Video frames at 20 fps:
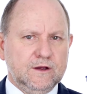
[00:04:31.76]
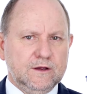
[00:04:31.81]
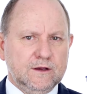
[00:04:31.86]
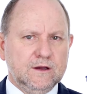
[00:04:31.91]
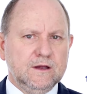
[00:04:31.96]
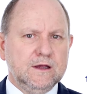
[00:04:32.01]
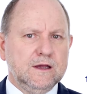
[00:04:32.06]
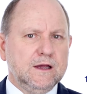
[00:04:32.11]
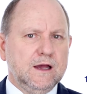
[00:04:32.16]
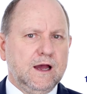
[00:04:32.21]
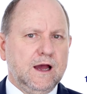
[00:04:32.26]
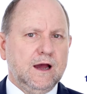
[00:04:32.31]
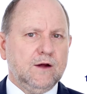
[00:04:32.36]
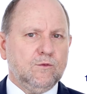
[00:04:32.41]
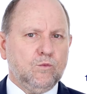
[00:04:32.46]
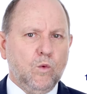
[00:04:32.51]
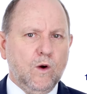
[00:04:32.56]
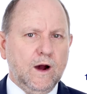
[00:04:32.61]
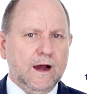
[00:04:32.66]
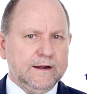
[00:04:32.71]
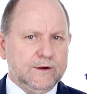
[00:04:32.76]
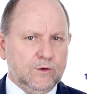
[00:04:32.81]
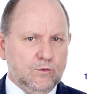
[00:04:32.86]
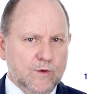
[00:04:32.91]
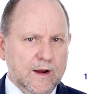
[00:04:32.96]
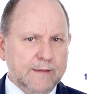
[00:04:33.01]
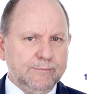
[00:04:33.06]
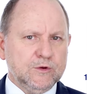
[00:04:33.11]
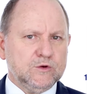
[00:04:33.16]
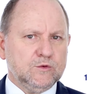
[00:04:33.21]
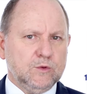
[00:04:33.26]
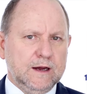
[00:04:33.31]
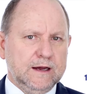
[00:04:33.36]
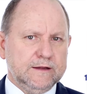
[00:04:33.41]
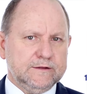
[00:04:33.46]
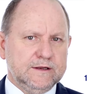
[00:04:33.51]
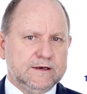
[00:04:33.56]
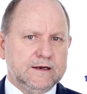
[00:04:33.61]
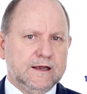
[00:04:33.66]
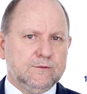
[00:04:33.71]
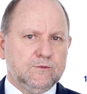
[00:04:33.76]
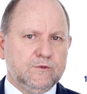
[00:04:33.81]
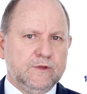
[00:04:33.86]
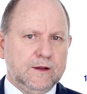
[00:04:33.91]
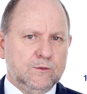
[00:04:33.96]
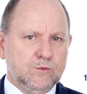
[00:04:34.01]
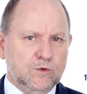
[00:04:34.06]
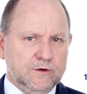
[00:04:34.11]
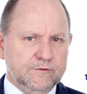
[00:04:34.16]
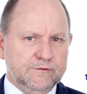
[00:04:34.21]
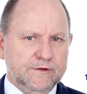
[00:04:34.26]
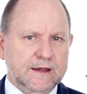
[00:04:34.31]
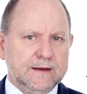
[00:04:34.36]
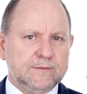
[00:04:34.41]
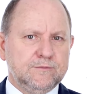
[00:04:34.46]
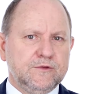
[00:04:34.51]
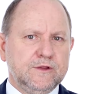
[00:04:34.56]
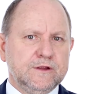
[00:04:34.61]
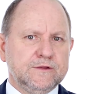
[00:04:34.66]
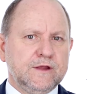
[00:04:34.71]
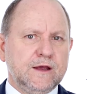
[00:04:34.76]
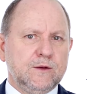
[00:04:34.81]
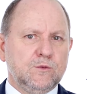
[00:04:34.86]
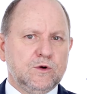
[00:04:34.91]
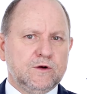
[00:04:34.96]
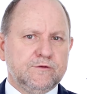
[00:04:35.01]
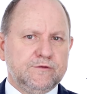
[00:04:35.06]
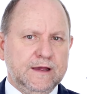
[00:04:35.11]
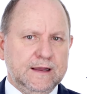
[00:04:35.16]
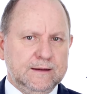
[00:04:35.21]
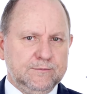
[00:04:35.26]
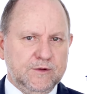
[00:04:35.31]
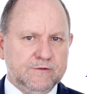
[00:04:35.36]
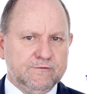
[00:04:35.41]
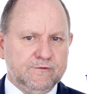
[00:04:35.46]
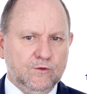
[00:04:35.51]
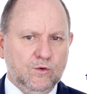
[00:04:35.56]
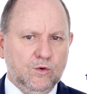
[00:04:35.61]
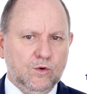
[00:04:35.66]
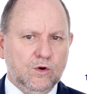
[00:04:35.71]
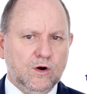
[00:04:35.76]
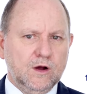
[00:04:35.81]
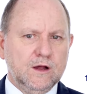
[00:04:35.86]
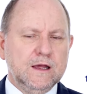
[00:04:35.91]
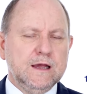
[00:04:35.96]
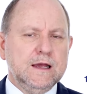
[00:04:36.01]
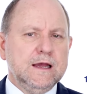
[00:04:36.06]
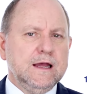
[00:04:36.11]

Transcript: a wider repertoire than they would have had before.